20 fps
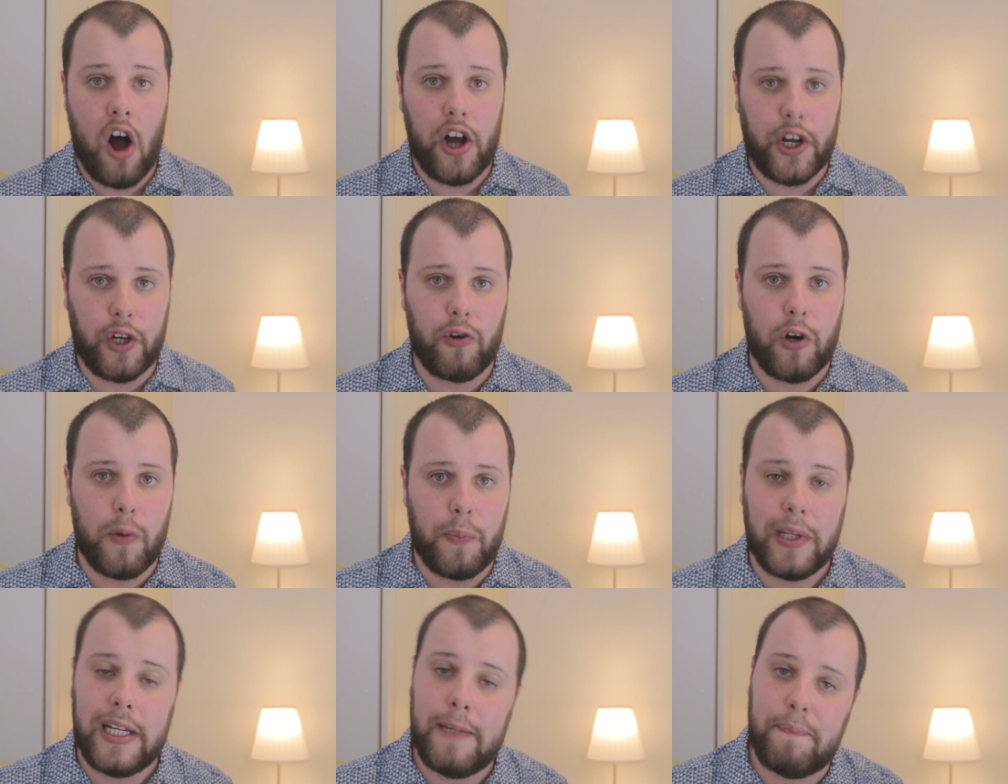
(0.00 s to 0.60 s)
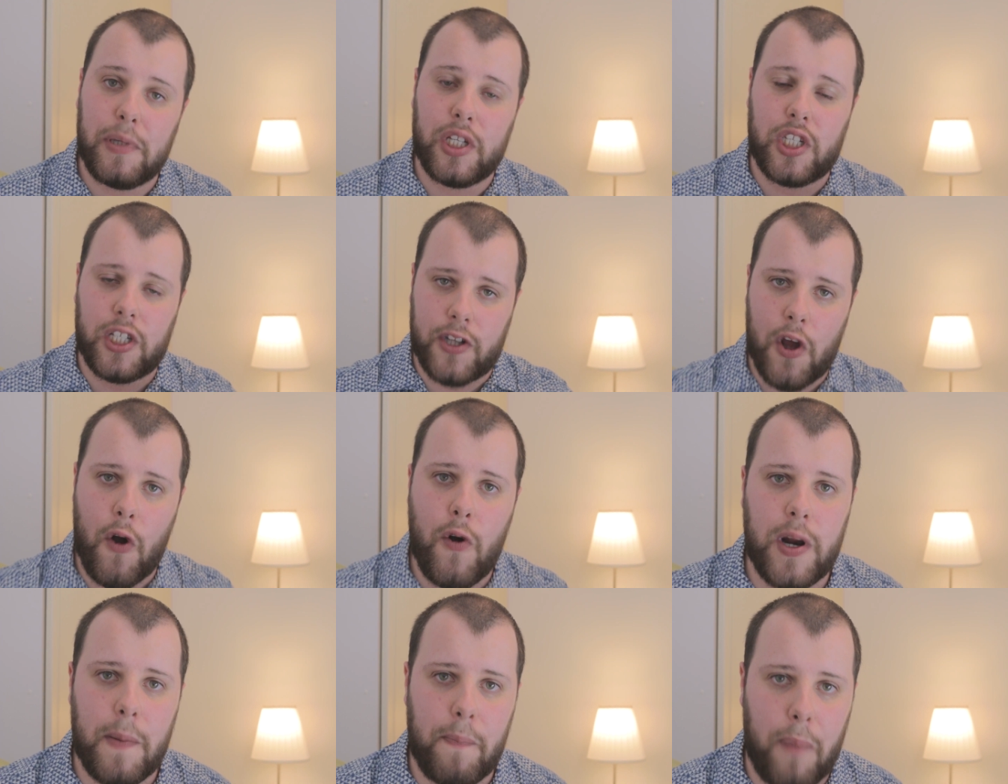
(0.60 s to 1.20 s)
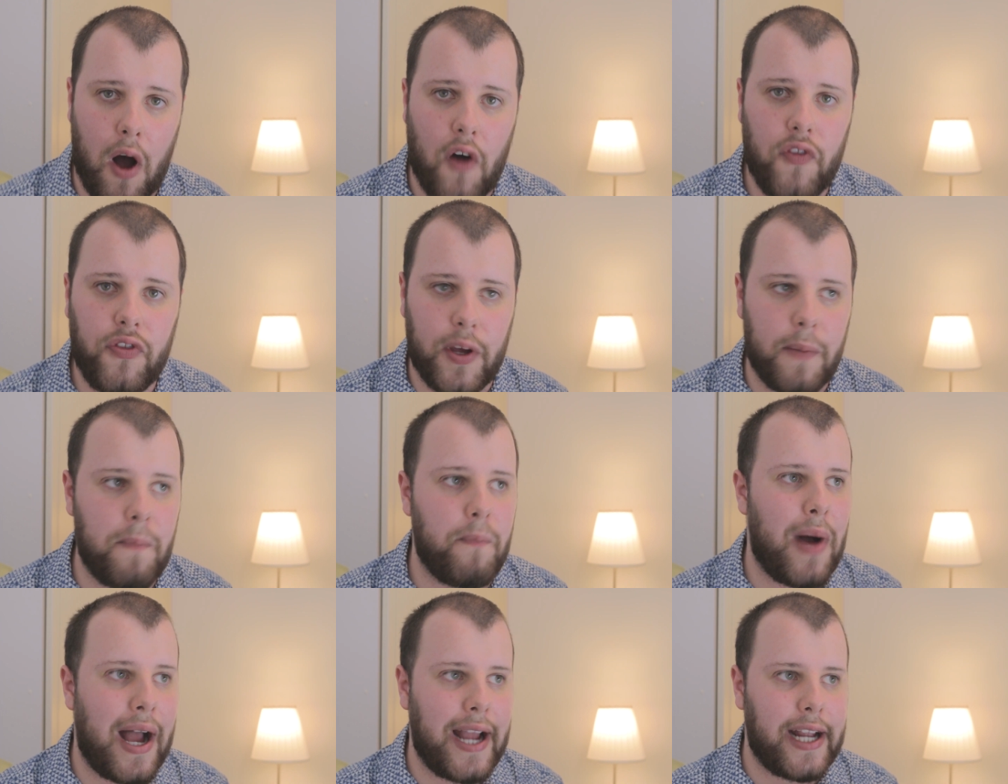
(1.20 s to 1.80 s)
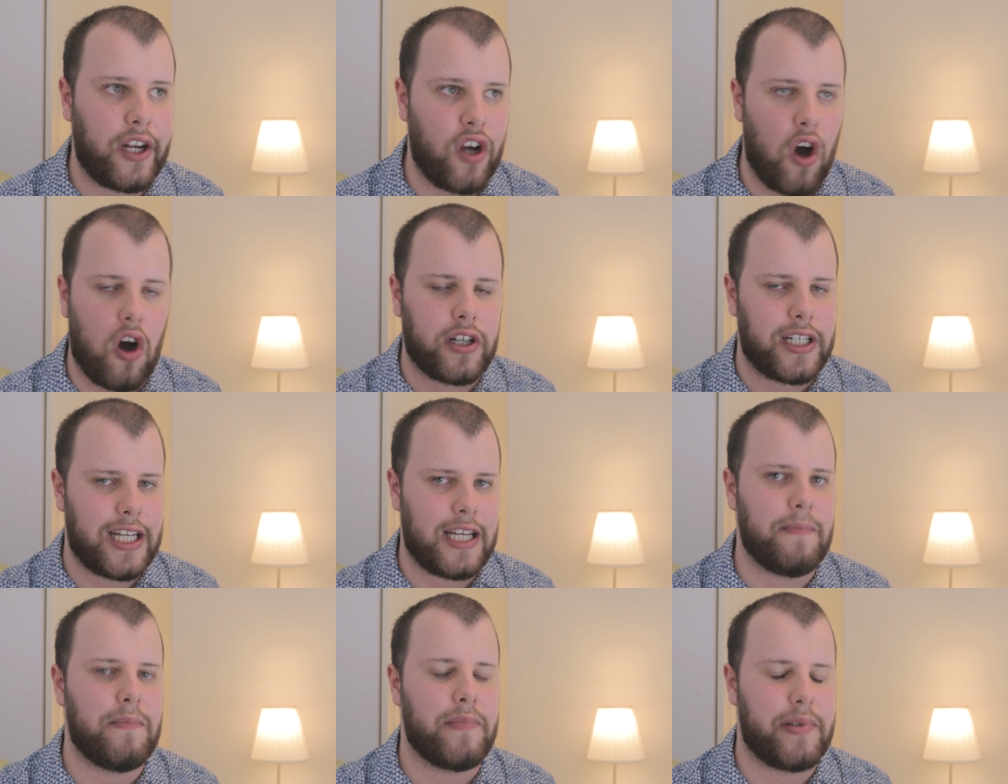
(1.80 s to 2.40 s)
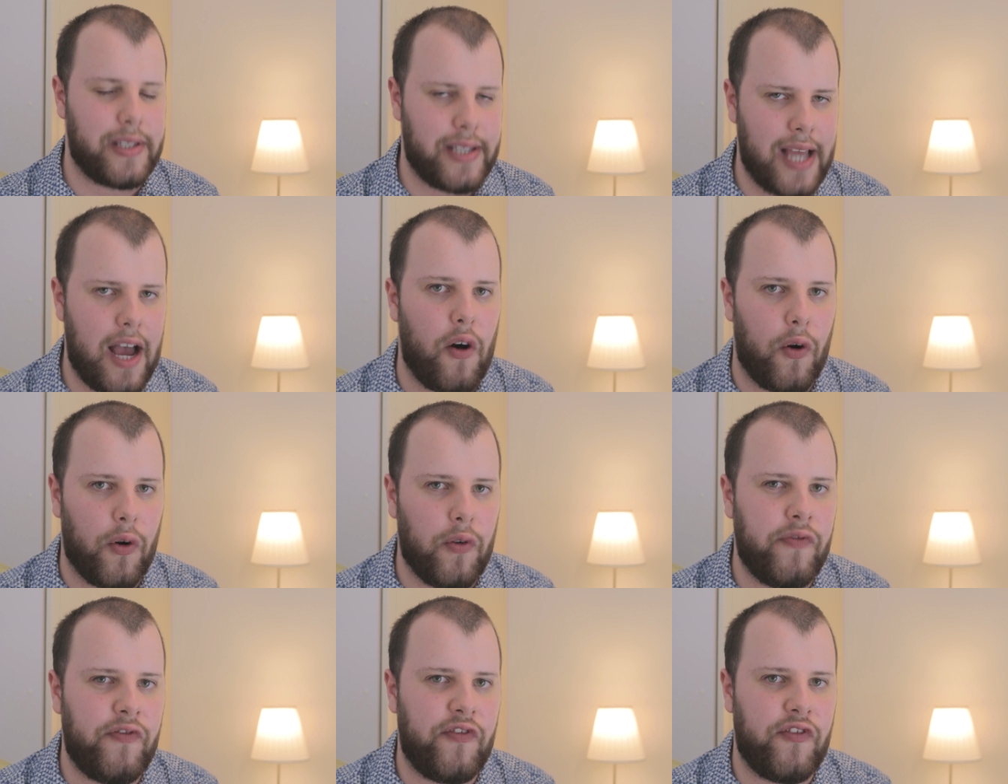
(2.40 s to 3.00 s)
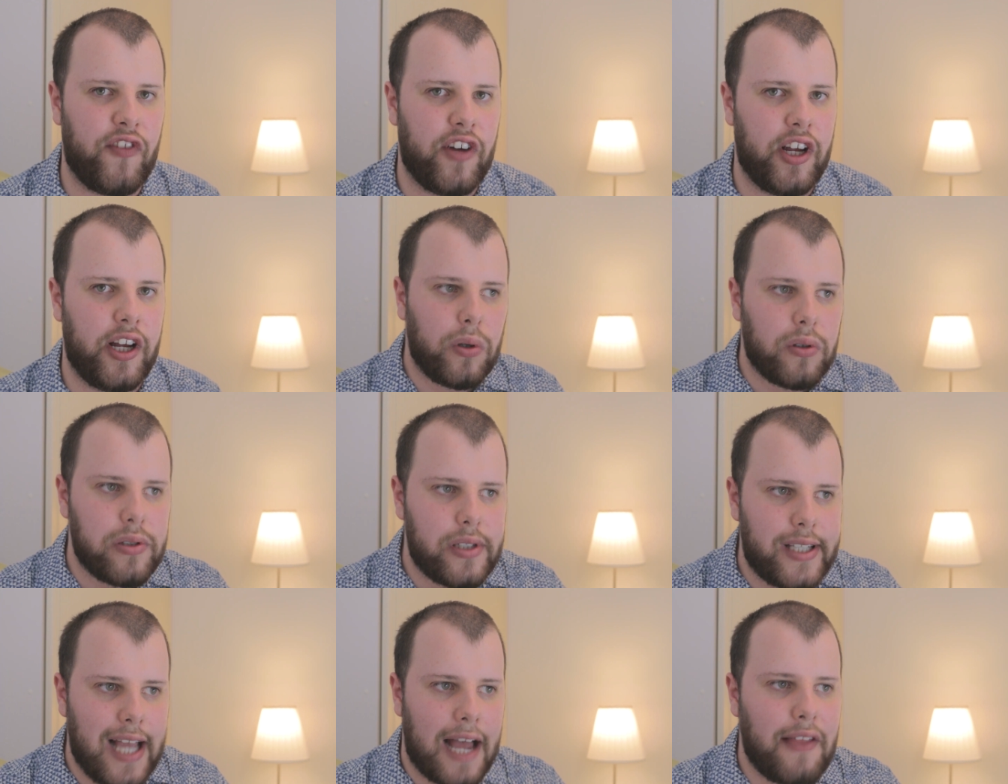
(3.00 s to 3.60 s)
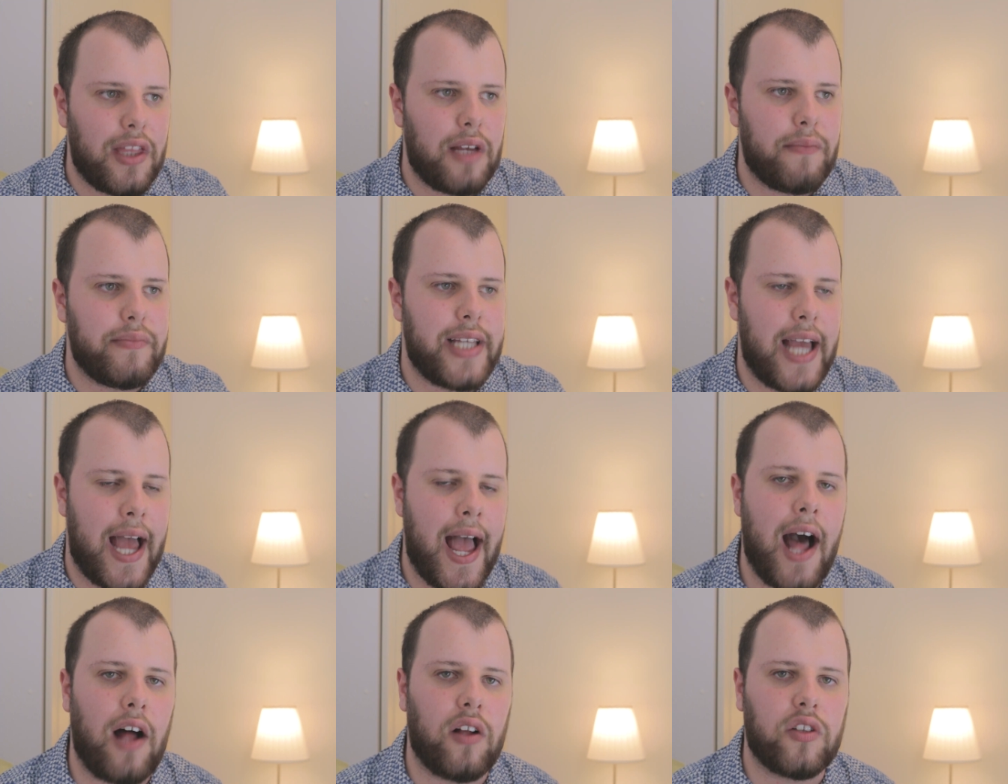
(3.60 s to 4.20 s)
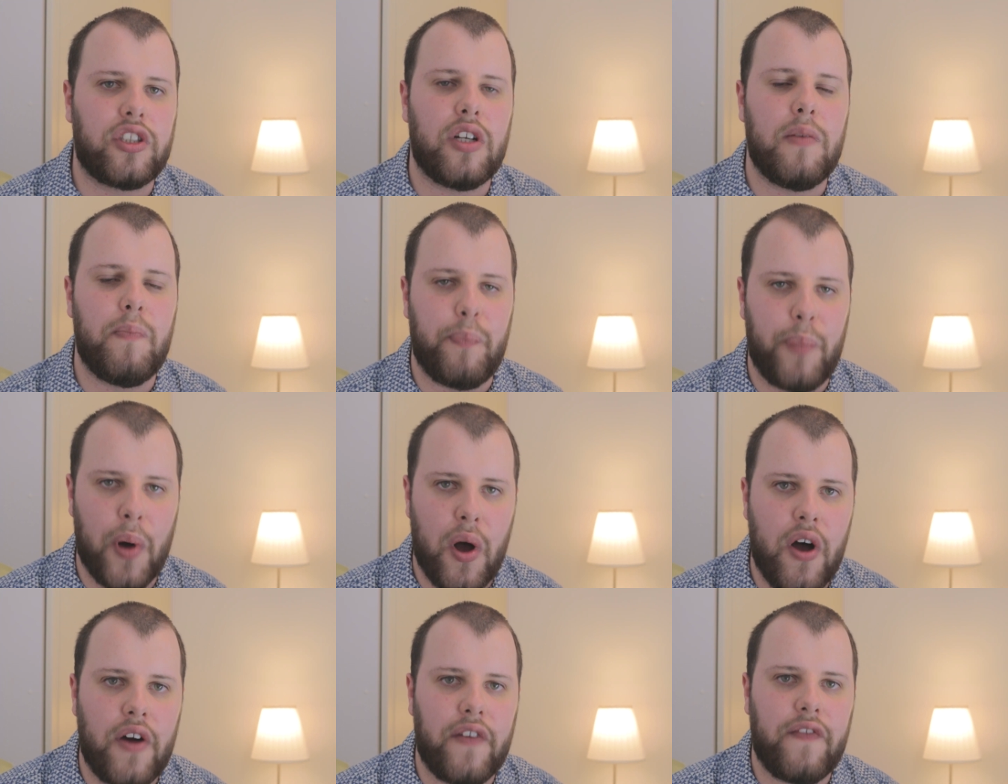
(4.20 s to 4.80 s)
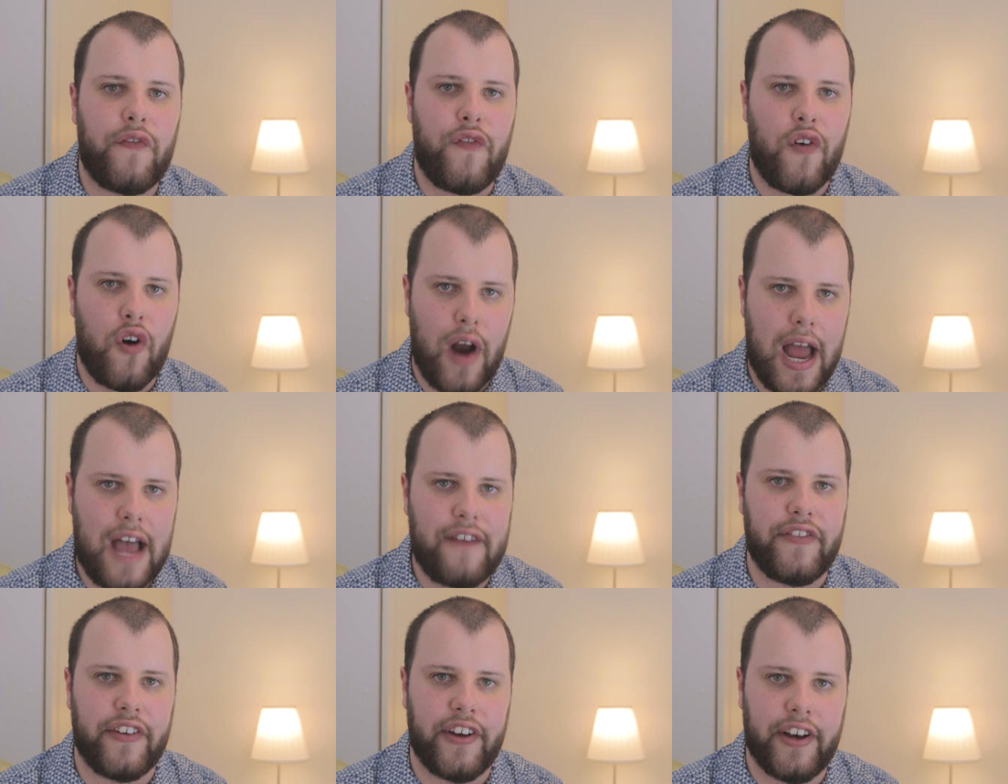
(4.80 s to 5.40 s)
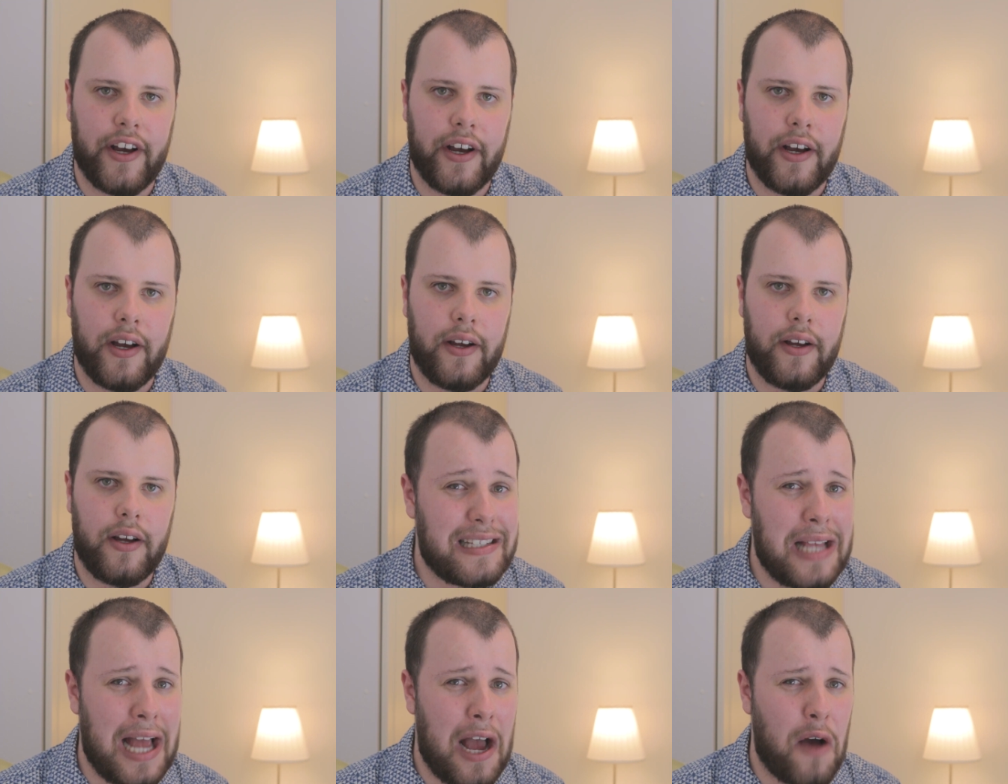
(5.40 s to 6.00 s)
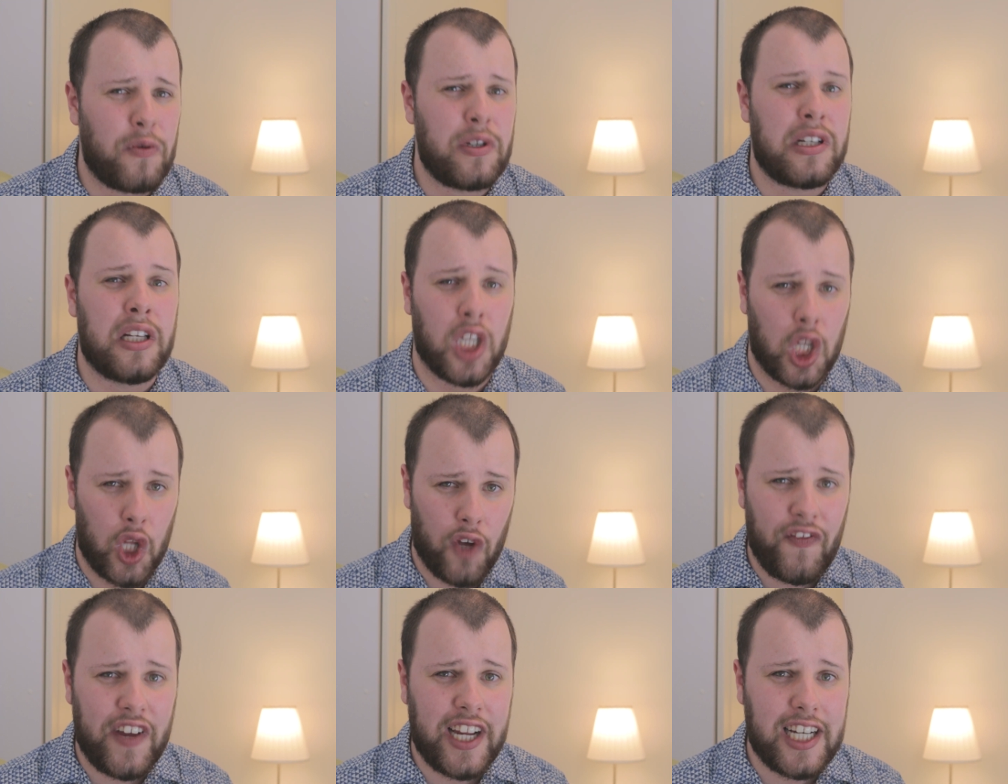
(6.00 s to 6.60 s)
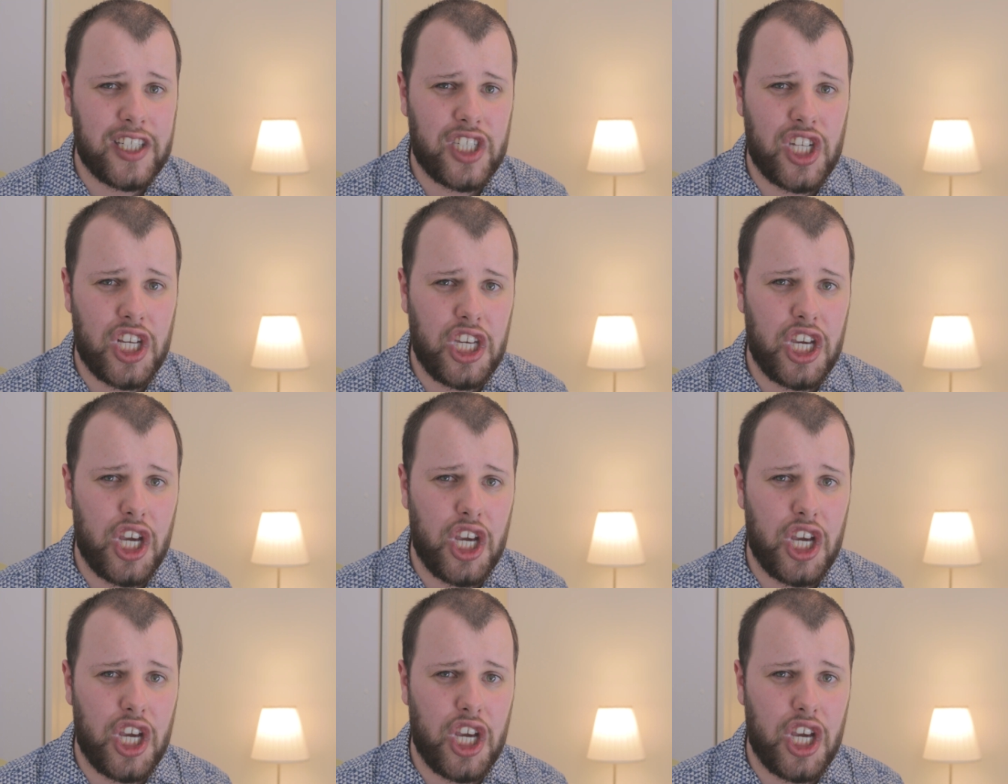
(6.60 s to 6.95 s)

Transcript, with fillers: arguably bestowed upon them by God himself, God will send them to hell to burn forever. Does that sound loving to